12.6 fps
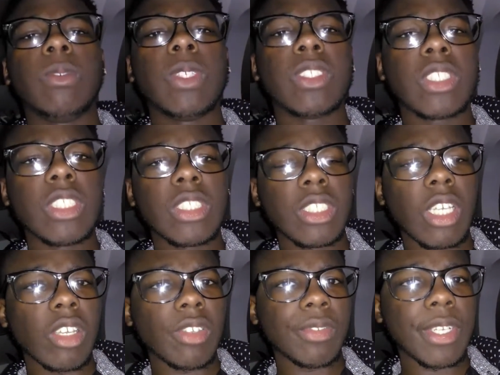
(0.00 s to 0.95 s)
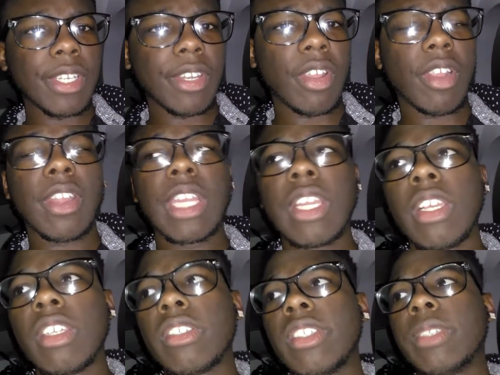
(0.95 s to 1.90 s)
What's good, y'all? It's really dark right
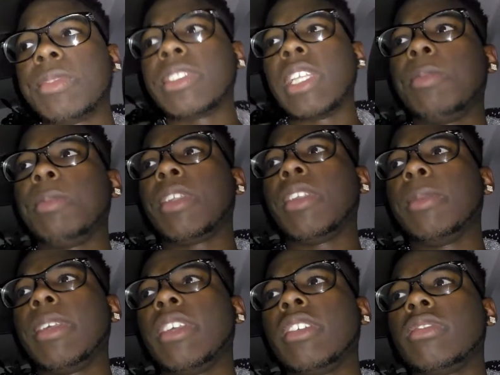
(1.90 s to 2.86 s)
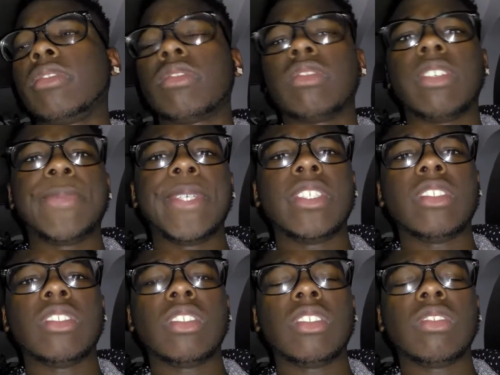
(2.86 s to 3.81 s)
now. I'm at my grandma's house. I've been
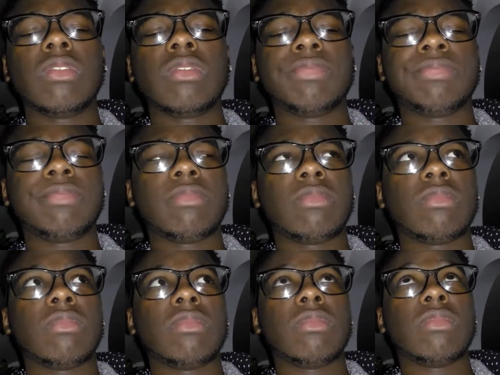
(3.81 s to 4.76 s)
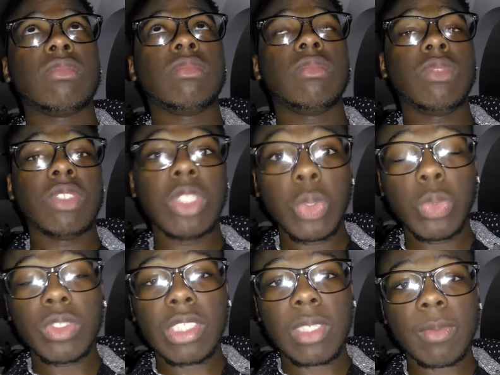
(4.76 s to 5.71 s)
since
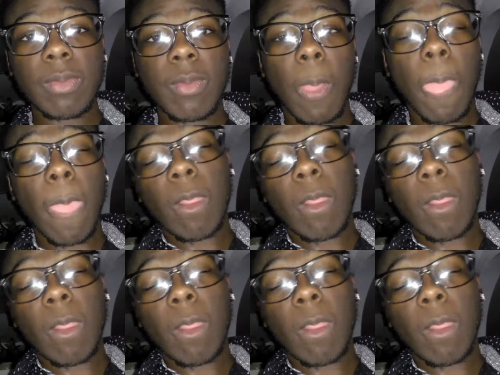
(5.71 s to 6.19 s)
two something.